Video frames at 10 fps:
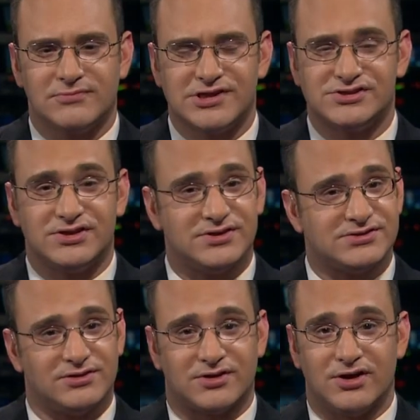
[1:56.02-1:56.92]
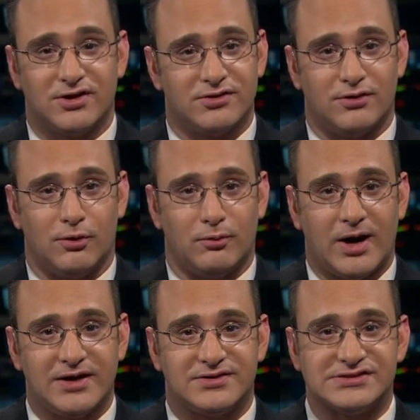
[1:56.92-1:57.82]
She's looking good, though,
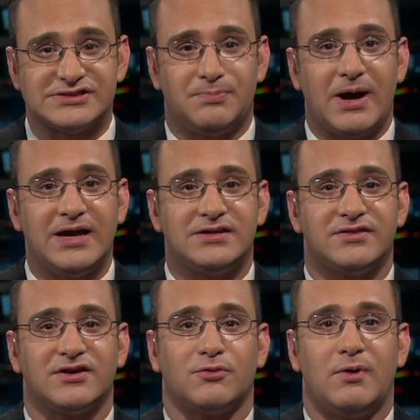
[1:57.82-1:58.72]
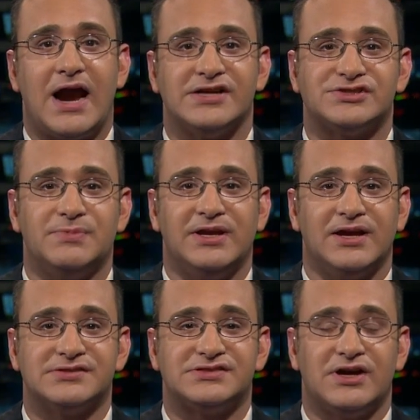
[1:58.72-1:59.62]
right? Despite the crash,
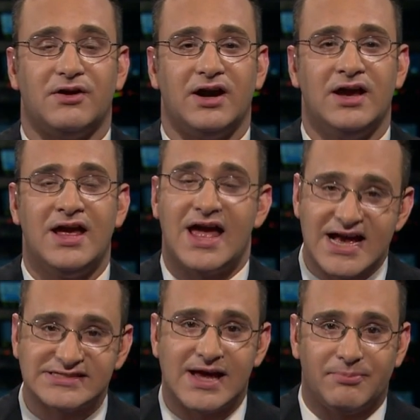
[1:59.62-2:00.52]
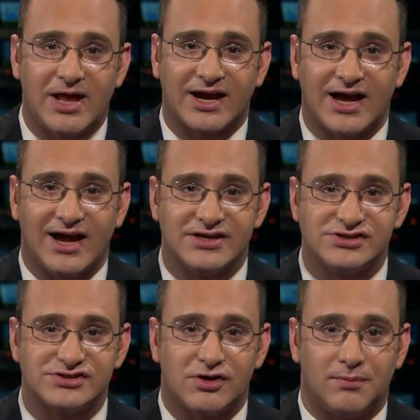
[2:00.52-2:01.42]
meaning Sarah has that black eye,
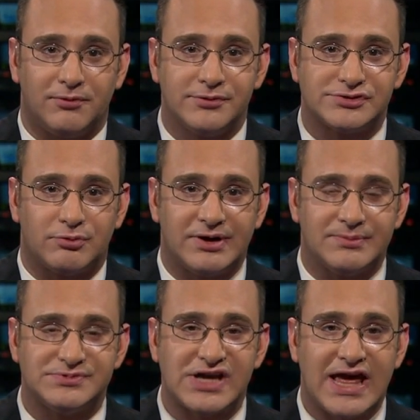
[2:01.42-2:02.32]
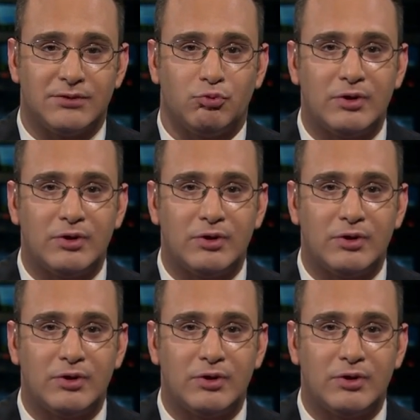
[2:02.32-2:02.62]
as you saw, bruised ribs and